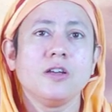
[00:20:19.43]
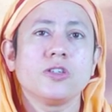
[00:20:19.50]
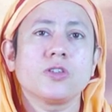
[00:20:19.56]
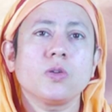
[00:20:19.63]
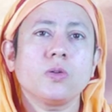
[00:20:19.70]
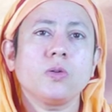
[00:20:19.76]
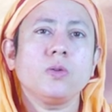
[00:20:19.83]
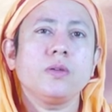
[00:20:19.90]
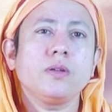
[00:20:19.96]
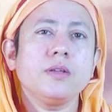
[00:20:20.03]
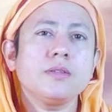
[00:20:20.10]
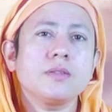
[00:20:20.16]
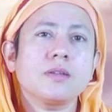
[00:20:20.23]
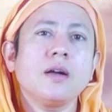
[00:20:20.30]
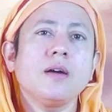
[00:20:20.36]
So to
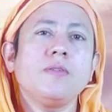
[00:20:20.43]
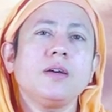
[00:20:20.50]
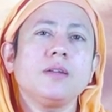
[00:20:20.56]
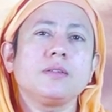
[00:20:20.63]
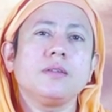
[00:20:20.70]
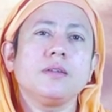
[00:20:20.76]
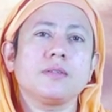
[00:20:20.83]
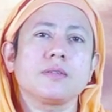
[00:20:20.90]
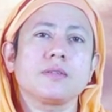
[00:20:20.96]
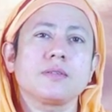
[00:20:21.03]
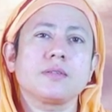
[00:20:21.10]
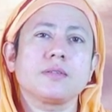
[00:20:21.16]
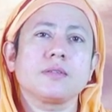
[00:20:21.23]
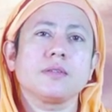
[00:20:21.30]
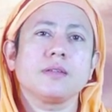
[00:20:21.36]
discover
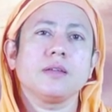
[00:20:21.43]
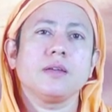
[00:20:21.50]
this,